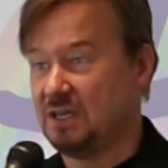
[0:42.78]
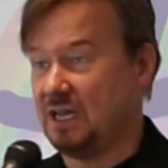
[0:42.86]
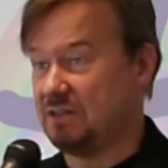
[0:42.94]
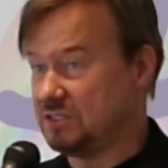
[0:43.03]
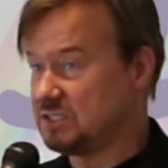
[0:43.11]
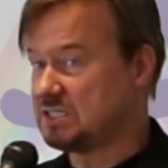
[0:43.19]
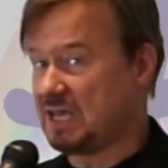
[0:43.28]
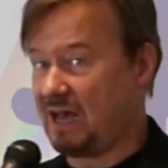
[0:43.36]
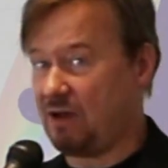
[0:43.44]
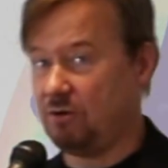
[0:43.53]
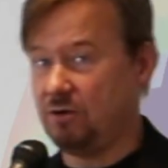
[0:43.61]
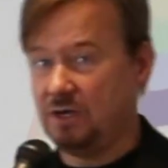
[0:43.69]
And this is
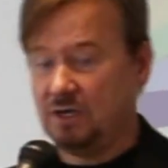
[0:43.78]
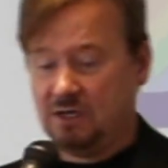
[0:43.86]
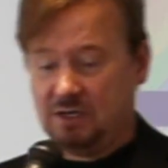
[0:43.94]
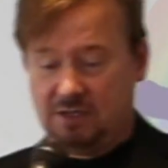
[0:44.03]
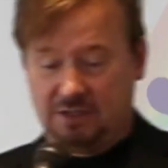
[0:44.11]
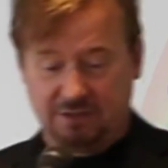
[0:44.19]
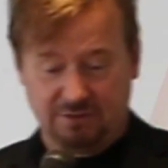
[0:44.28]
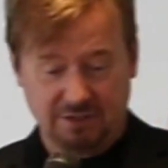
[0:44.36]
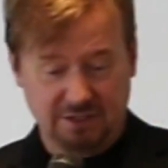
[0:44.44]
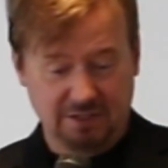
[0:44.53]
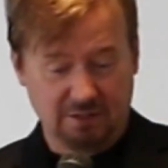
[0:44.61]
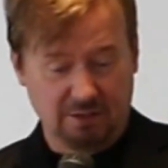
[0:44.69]
how
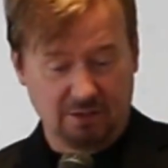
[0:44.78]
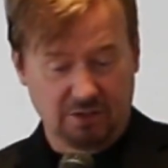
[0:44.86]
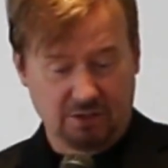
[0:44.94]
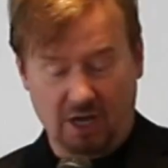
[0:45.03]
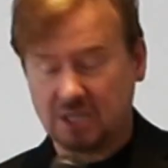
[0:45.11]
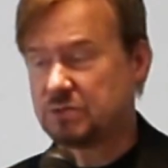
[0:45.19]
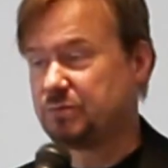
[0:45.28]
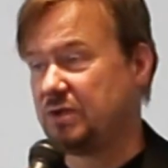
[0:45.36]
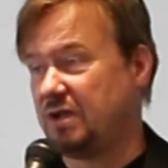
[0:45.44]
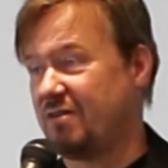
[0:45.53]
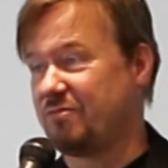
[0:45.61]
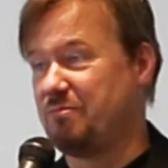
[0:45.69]
the
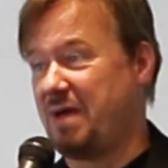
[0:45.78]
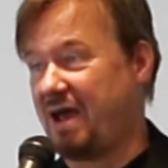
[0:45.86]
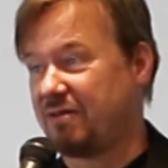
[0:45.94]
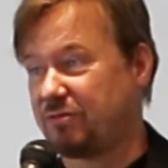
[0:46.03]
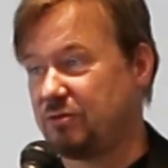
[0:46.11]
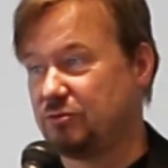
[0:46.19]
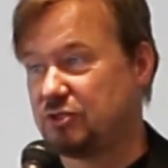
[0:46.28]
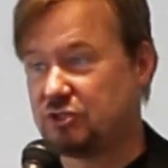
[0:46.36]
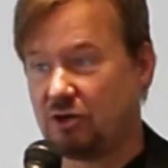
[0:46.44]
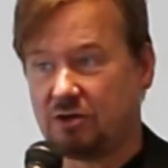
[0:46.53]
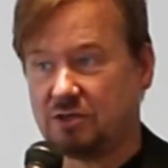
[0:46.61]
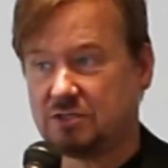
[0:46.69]
Gospel of Matthew
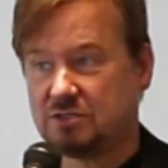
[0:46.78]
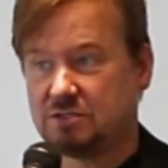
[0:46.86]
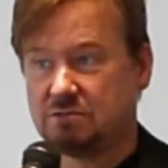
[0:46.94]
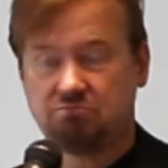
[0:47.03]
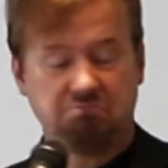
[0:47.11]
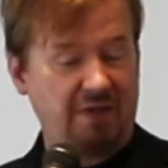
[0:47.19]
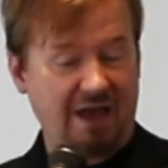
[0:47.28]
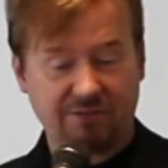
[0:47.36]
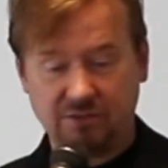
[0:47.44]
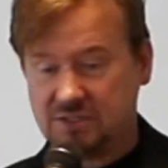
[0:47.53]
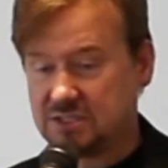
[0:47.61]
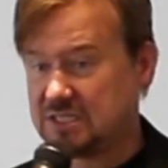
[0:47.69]
starts.
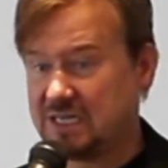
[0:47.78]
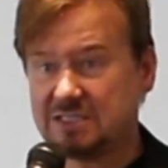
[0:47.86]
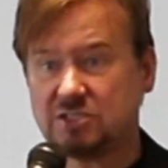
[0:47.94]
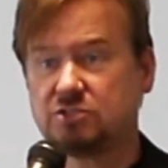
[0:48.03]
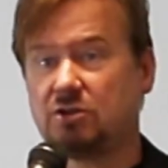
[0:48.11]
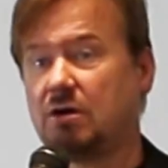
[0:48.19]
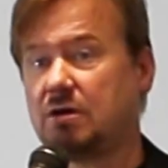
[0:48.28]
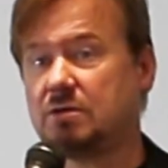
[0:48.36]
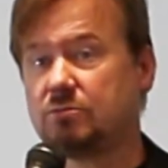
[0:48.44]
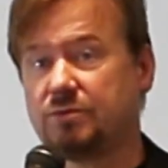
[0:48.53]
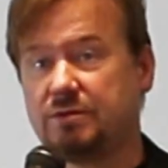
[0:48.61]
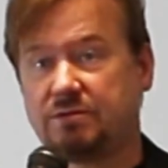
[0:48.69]
Matthew does not
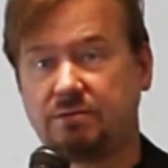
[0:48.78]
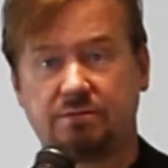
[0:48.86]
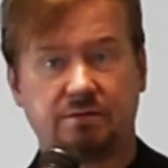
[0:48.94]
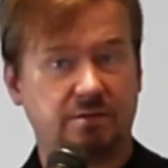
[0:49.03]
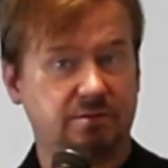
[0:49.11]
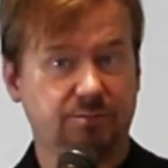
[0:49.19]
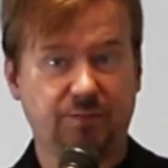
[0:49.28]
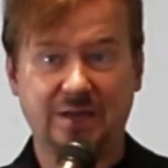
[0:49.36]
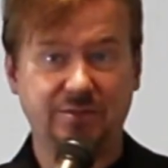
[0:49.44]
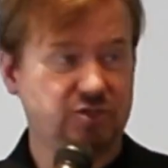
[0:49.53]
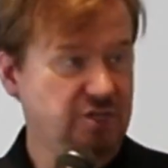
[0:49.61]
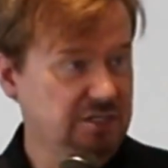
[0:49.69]
start with the
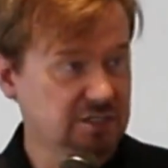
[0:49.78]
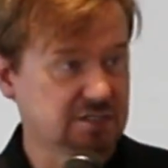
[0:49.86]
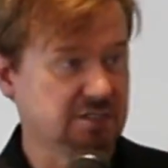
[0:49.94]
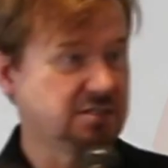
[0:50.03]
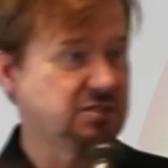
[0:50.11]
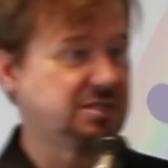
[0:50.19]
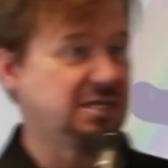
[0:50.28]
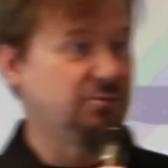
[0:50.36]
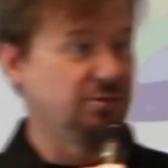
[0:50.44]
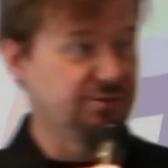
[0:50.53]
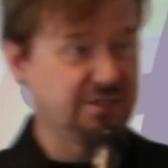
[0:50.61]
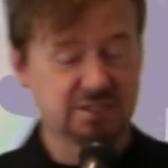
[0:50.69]
baby Jesus in the
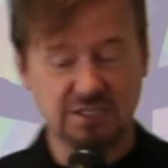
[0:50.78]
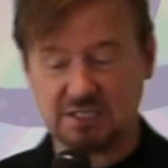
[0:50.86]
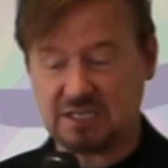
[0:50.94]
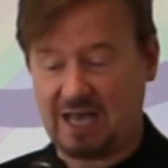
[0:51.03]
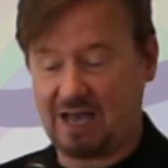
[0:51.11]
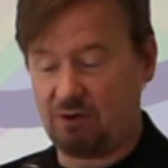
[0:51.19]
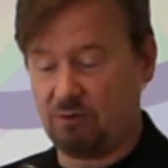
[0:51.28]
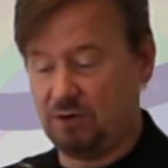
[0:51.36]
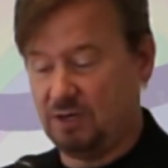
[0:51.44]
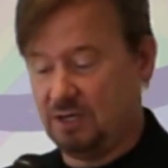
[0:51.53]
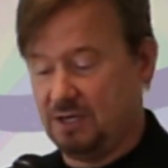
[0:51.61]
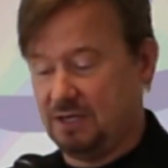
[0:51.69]
stable. This is how